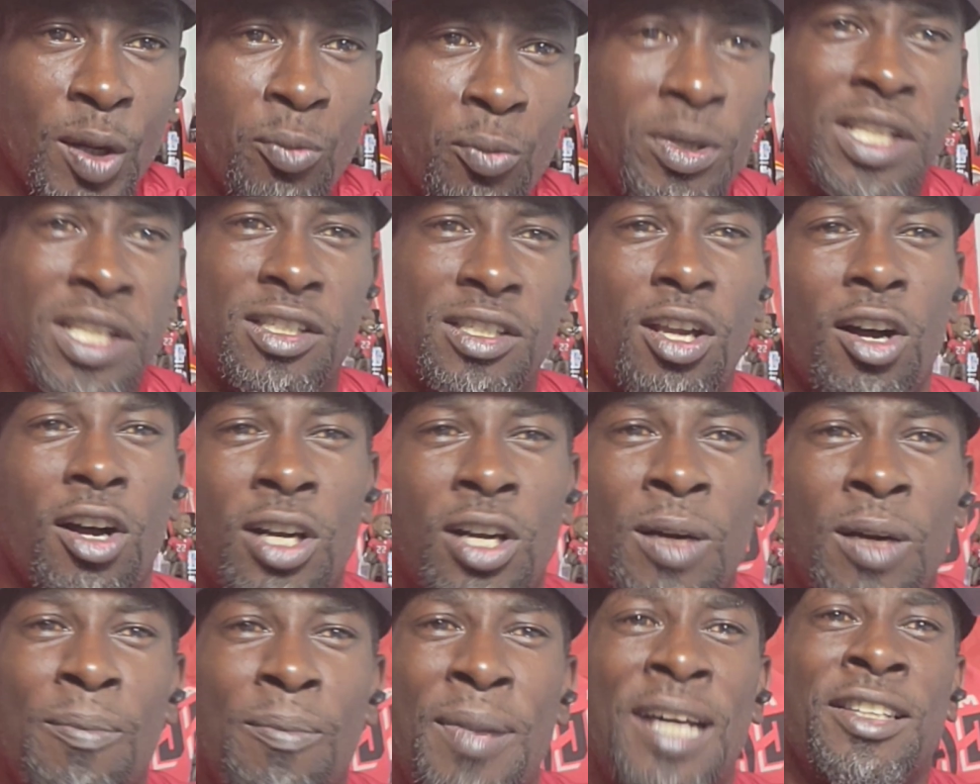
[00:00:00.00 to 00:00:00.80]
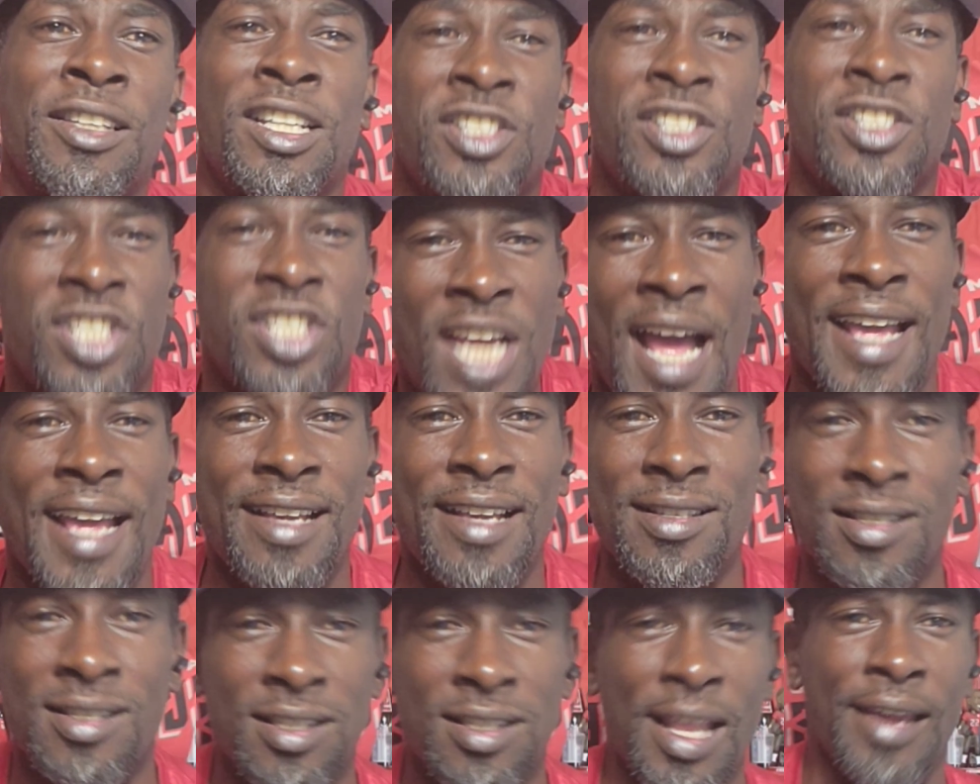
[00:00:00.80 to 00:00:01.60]
We talking about the
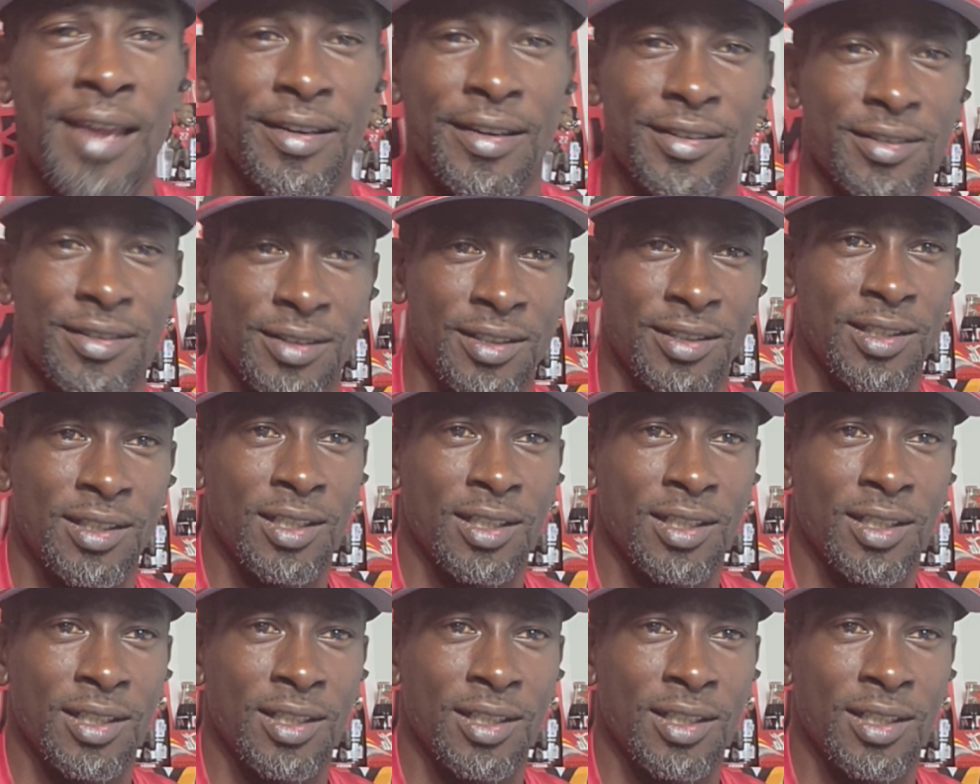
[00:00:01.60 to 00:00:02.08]
giant slayer.